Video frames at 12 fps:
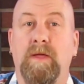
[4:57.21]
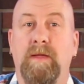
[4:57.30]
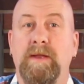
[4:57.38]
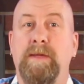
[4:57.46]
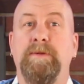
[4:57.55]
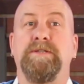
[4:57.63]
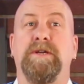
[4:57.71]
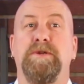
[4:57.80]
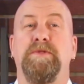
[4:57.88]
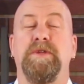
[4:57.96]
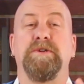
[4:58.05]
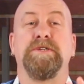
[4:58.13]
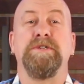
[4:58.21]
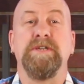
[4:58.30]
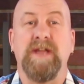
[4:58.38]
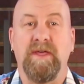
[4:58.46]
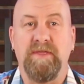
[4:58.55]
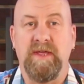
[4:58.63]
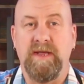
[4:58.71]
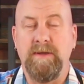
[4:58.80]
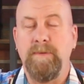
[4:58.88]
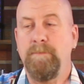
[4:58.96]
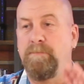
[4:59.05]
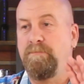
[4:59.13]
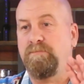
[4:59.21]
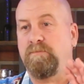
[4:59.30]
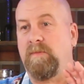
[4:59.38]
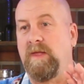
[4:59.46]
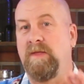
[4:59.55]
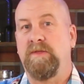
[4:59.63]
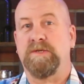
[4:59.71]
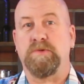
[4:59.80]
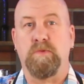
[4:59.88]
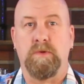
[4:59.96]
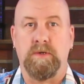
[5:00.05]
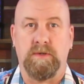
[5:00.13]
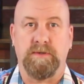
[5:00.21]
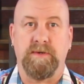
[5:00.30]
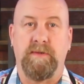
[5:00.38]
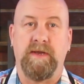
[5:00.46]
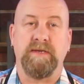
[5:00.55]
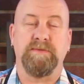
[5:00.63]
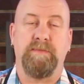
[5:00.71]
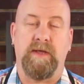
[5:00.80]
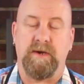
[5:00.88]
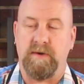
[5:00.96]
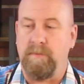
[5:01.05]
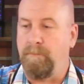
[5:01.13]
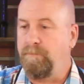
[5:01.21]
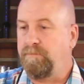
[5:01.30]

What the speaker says: Let me tell you, there's nothing in this world that is better